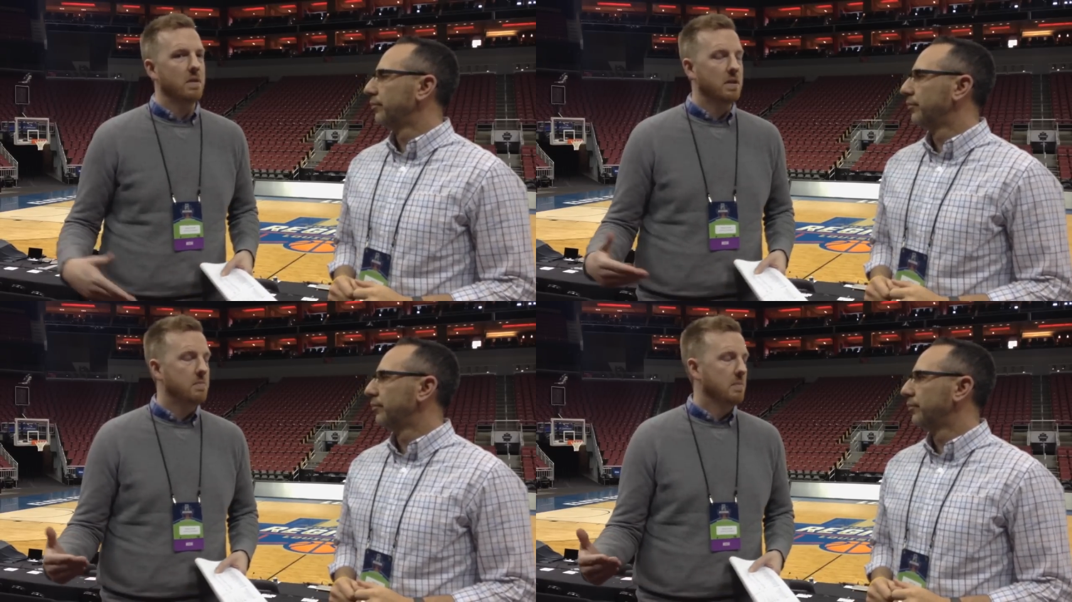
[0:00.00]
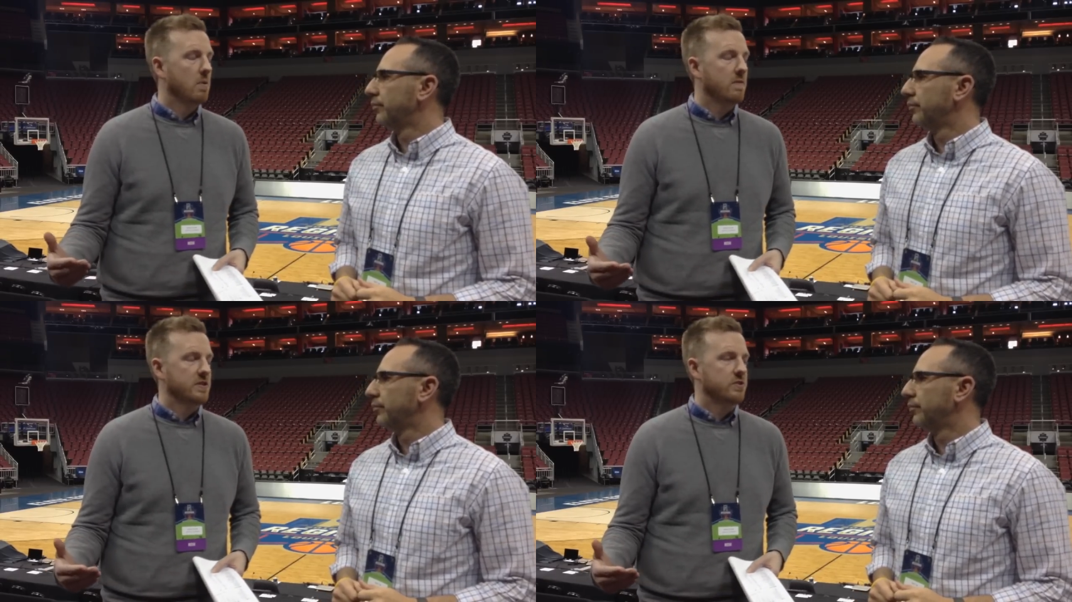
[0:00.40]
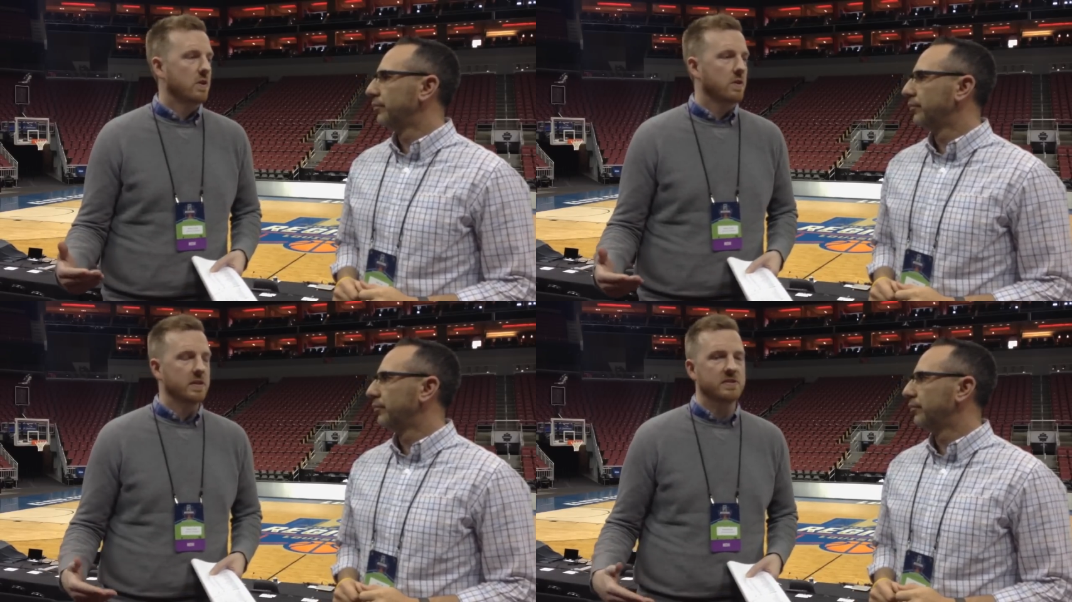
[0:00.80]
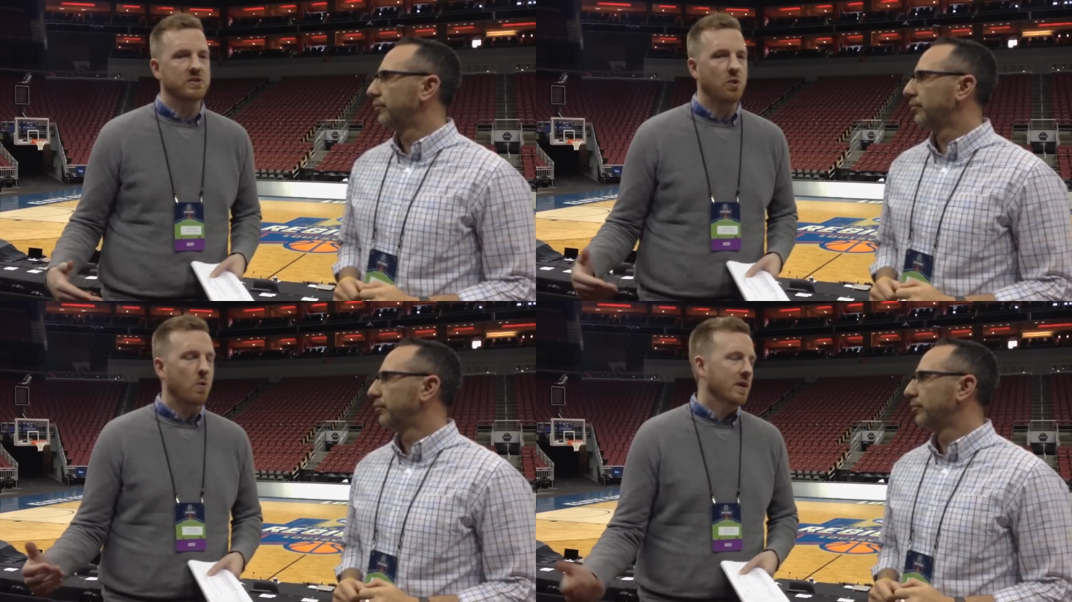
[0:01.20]
Speaker 1: a little bit more of a struggle in
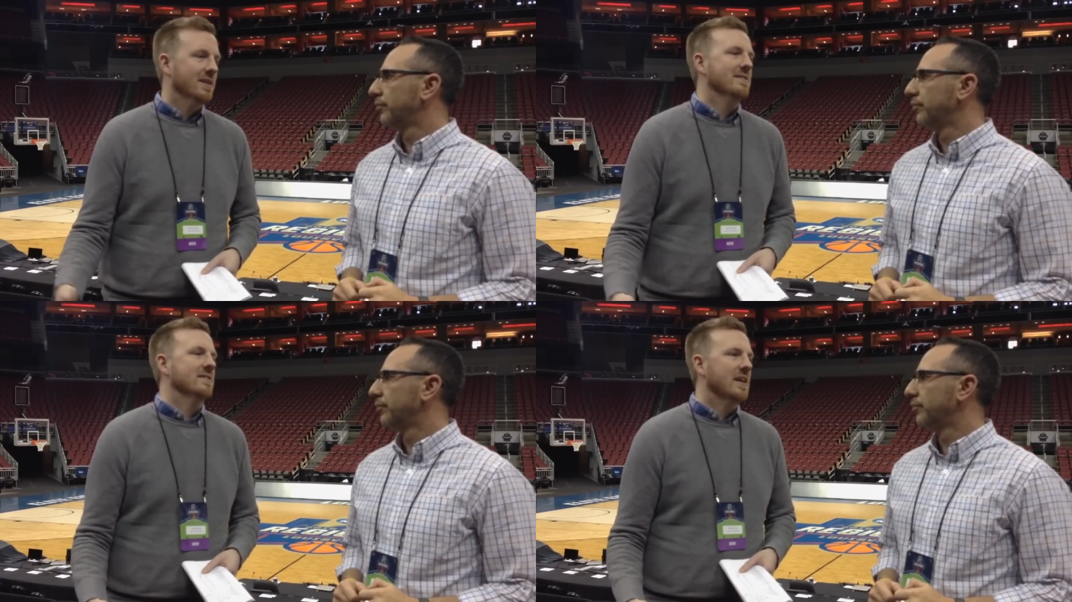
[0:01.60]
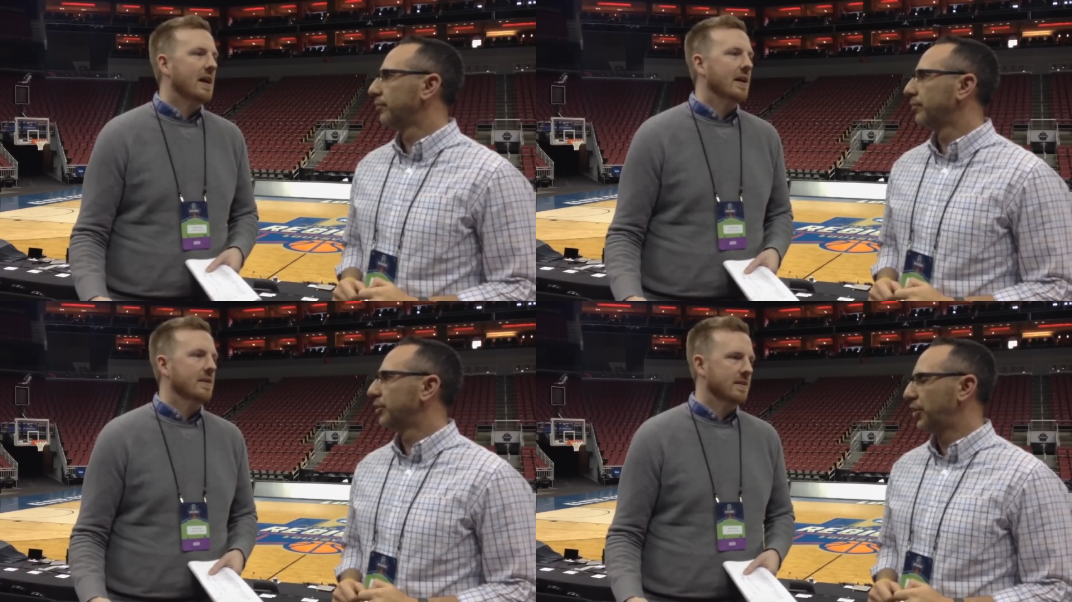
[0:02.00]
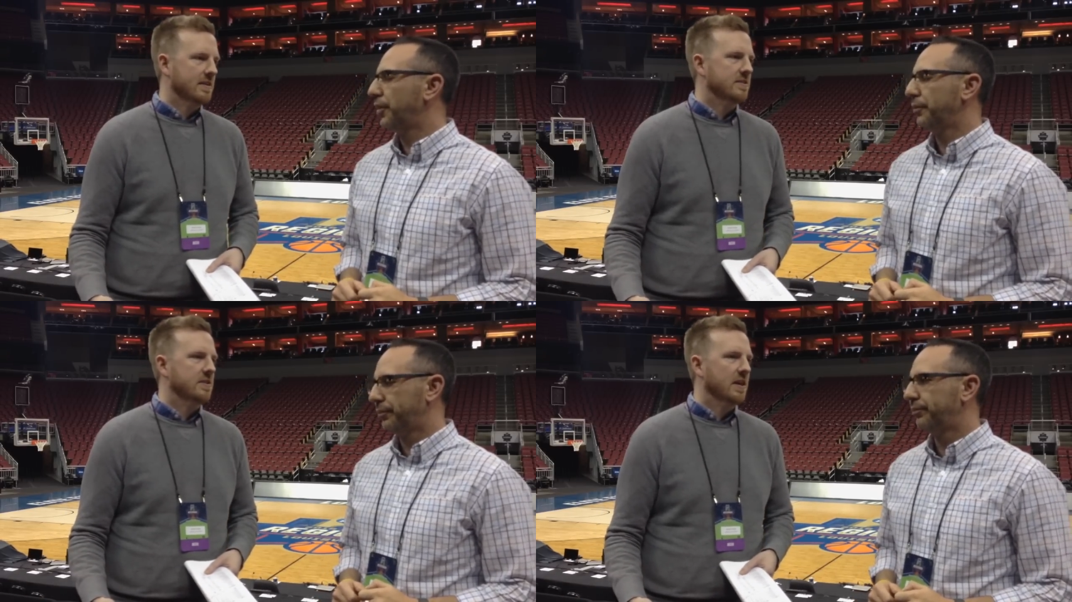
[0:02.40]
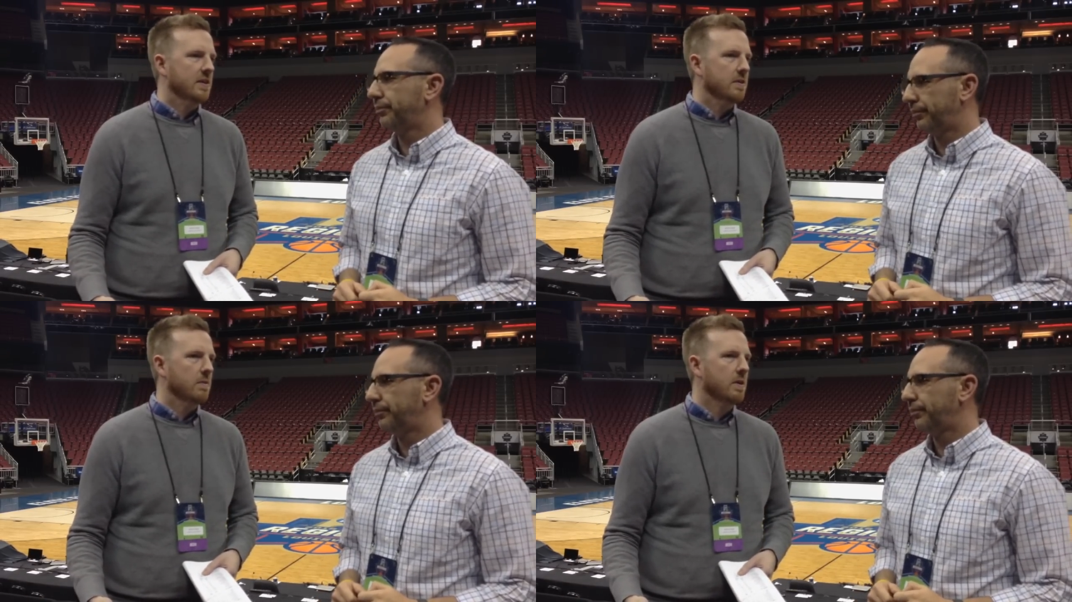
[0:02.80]
scoring inside sure. against
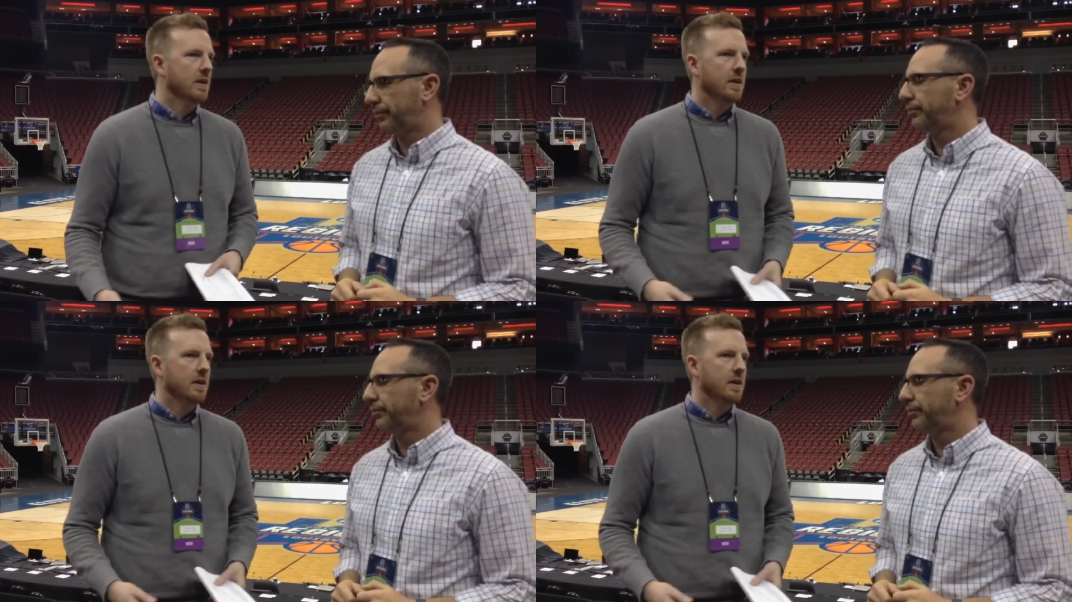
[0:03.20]
KU.